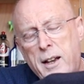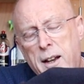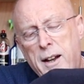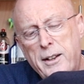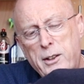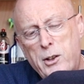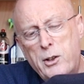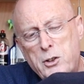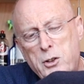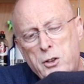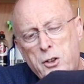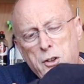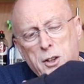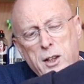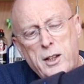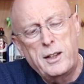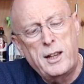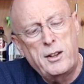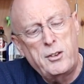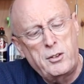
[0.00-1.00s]
And I just
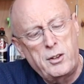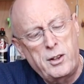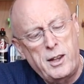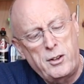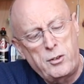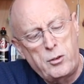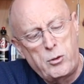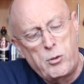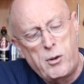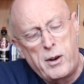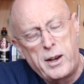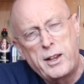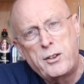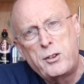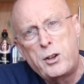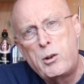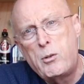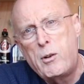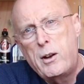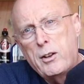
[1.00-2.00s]
think that's great.
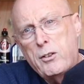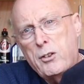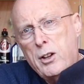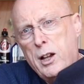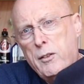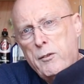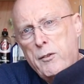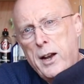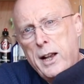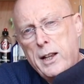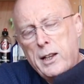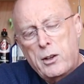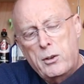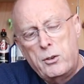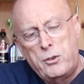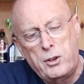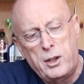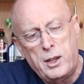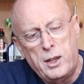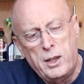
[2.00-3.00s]
That's a great set of
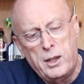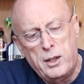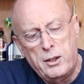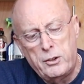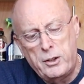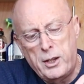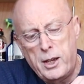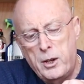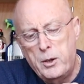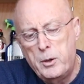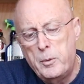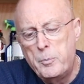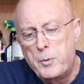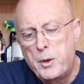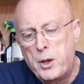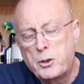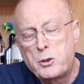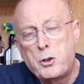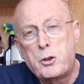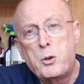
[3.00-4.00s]
values. So
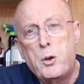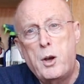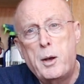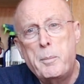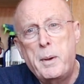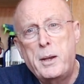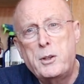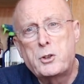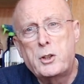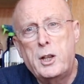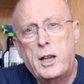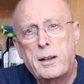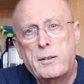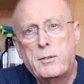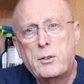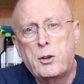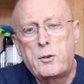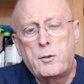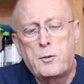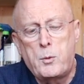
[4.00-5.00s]
I just thought I'd mention it
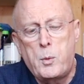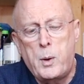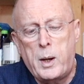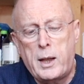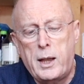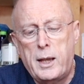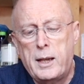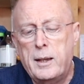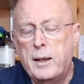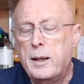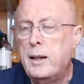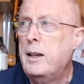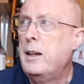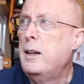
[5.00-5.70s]
just quickly.